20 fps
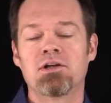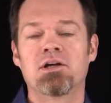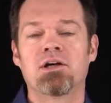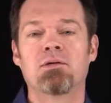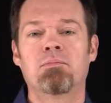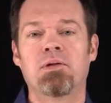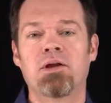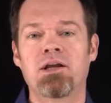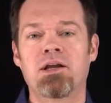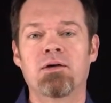
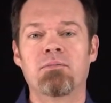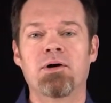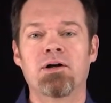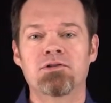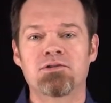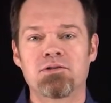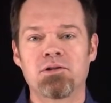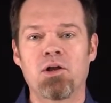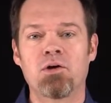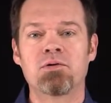complaining
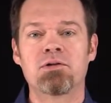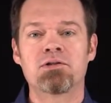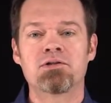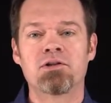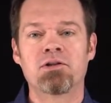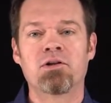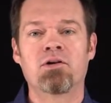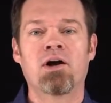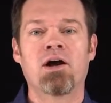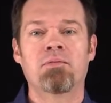about slowness
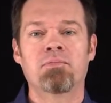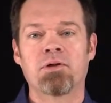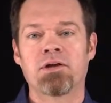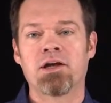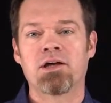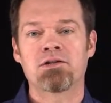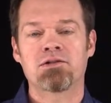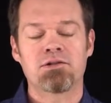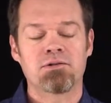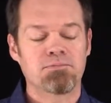in their
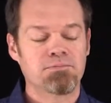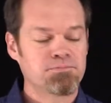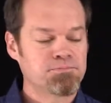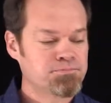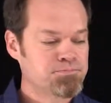application?